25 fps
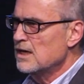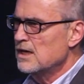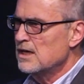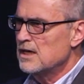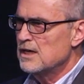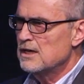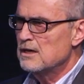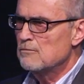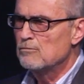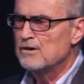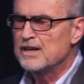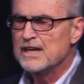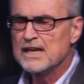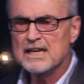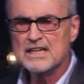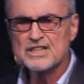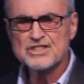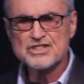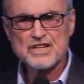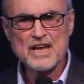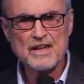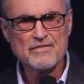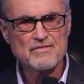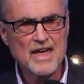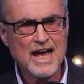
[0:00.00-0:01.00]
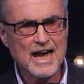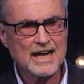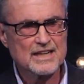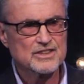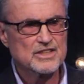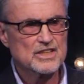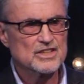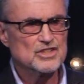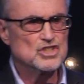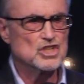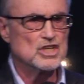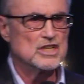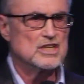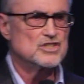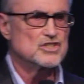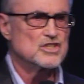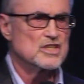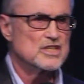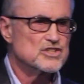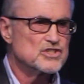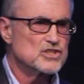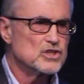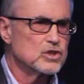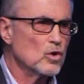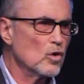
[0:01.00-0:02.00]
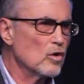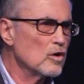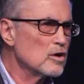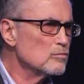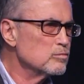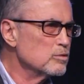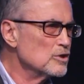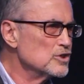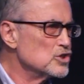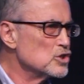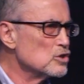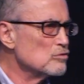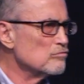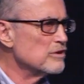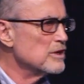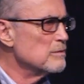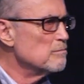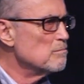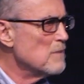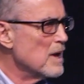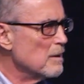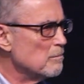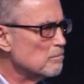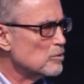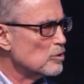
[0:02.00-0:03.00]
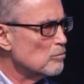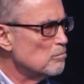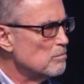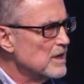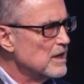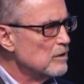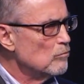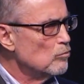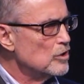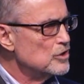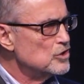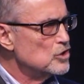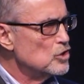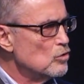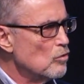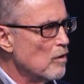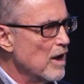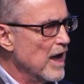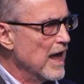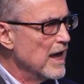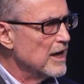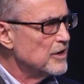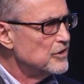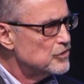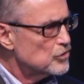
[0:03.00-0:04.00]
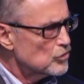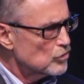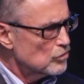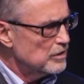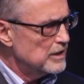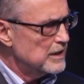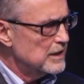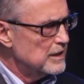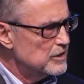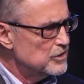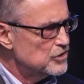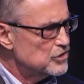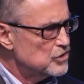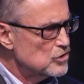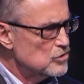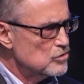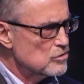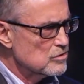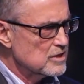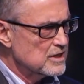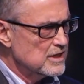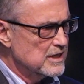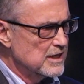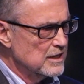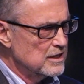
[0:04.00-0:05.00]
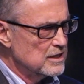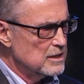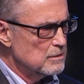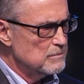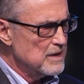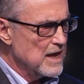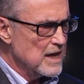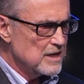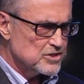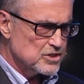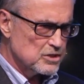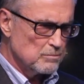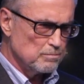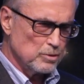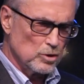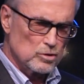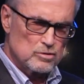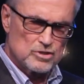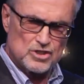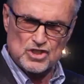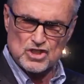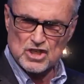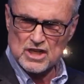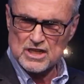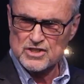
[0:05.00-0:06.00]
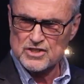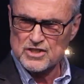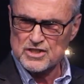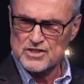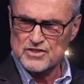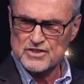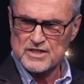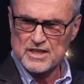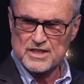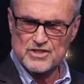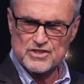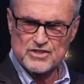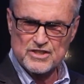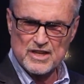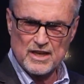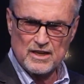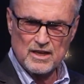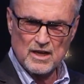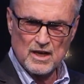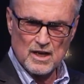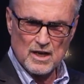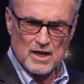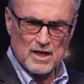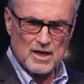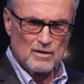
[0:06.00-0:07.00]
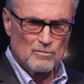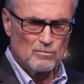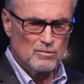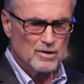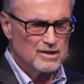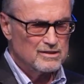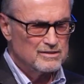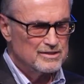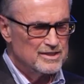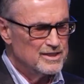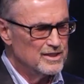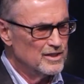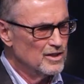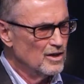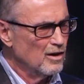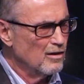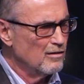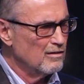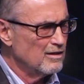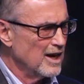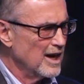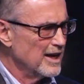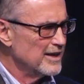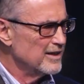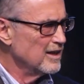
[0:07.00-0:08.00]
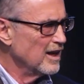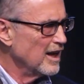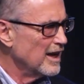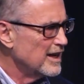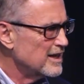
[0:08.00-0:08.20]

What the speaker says: When he said that to Jesus, Lord, would you remember me when you enter into your kingdom? Now suppose Jesus had said, well, you know, I'd like